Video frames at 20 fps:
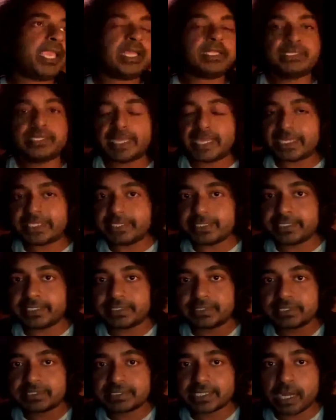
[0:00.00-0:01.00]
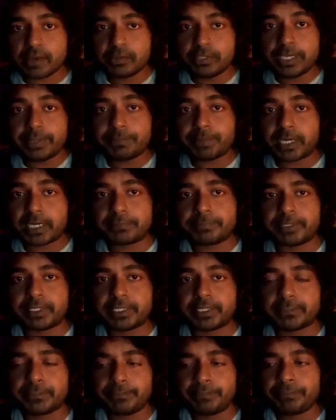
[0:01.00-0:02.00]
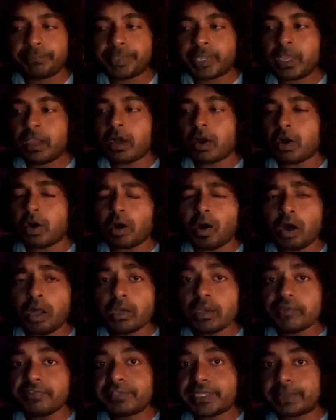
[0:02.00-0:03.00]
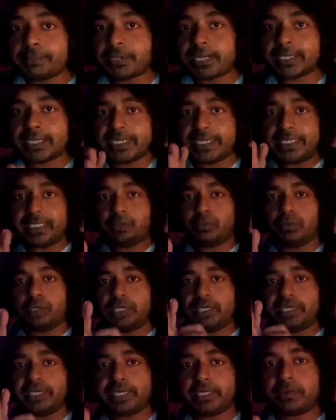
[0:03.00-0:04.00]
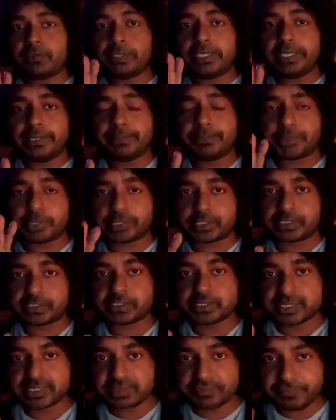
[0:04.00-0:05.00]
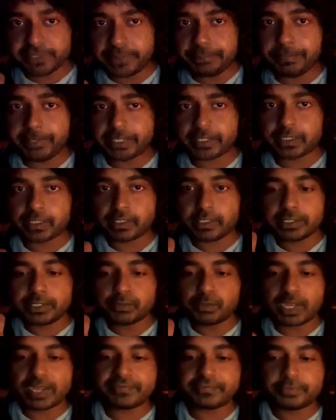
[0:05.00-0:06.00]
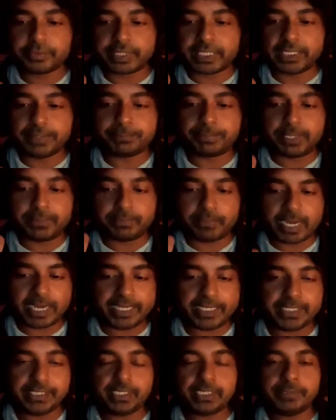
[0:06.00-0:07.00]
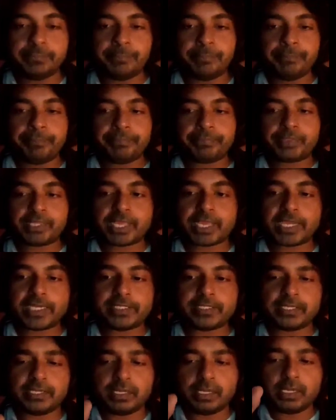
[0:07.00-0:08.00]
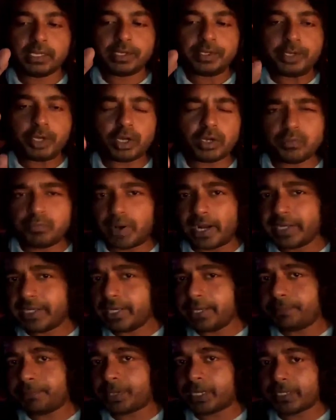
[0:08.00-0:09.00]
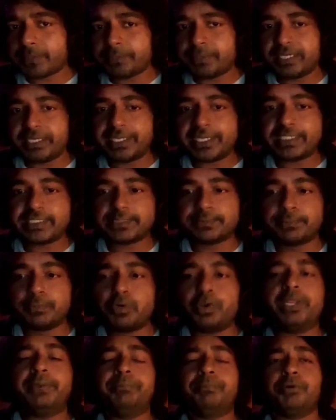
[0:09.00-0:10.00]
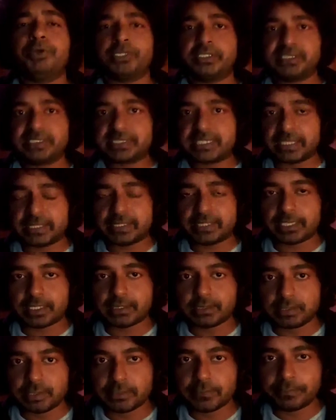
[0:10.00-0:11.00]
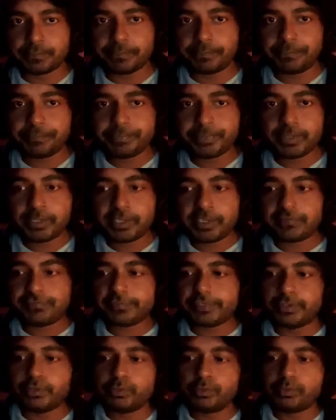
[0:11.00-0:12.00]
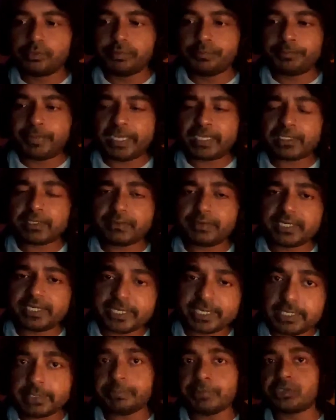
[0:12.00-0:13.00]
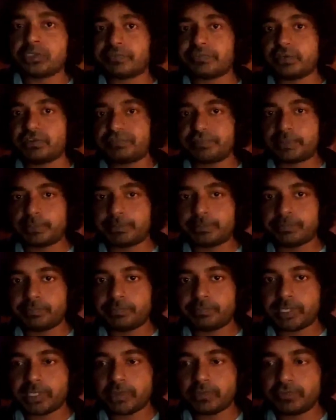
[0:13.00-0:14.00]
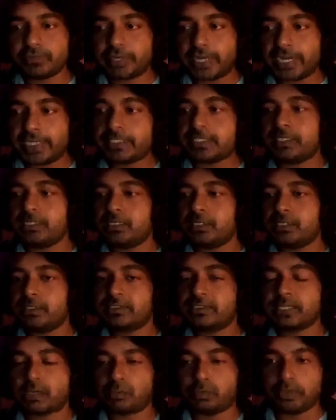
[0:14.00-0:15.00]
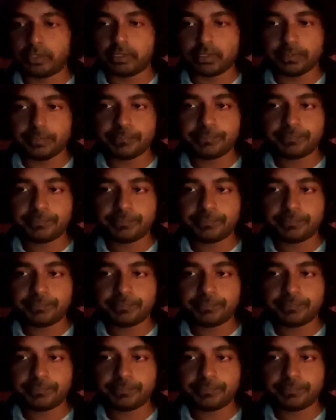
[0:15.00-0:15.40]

the editing, the sound department. All of them are equally, equally important. So as a filmmaker, you have to keep in mind that not one department gets more importance than the other. If you make a really beautiful film, but you forget sound,